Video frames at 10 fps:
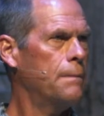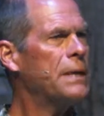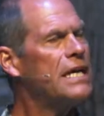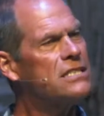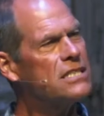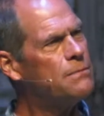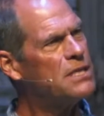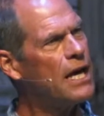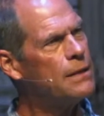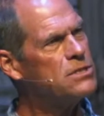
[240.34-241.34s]
But yet
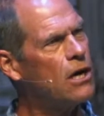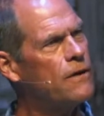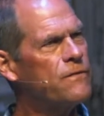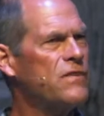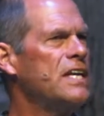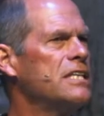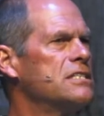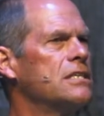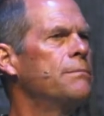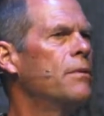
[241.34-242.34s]
sometimes our
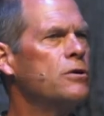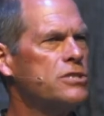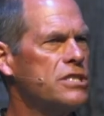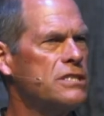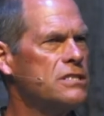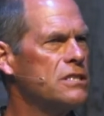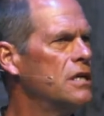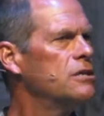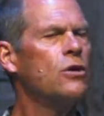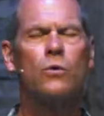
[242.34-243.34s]
feelings and emotions
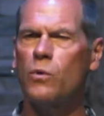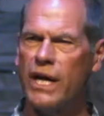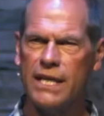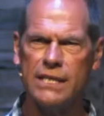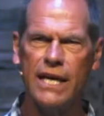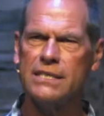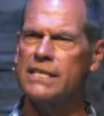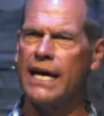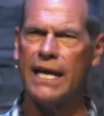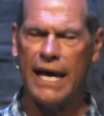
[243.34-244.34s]
don't recognize
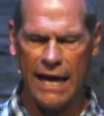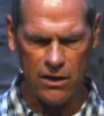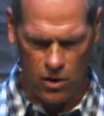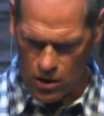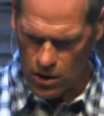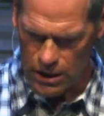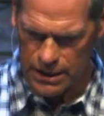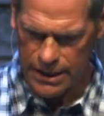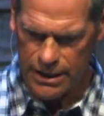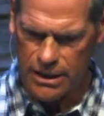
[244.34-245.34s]
that at
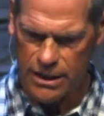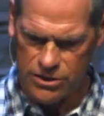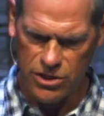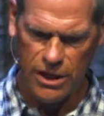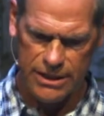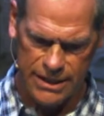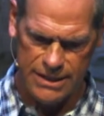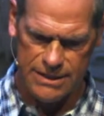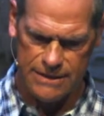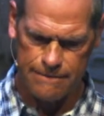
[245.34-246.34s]
all in
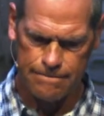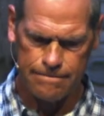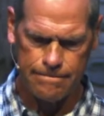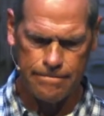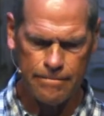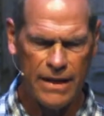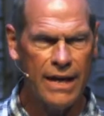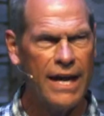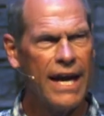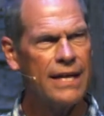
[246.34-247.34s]
darkness.
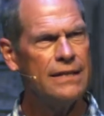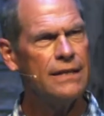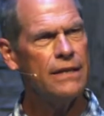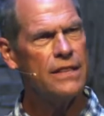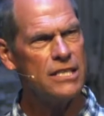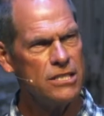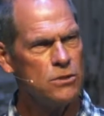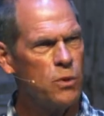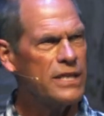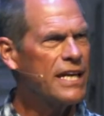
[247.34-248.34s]
And this
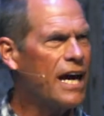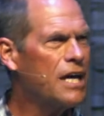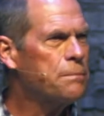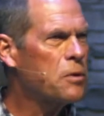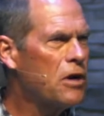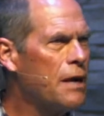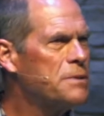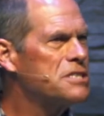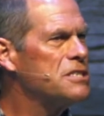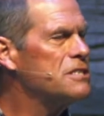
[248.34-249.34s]
is what God
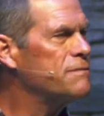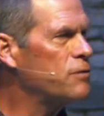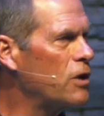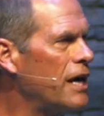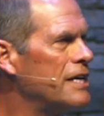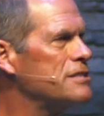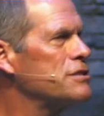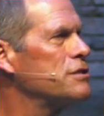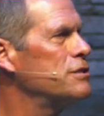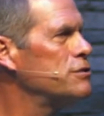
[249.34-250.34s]
promises for
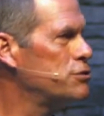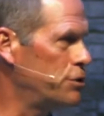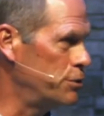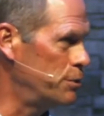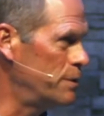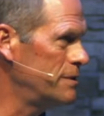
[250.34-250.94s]
us too.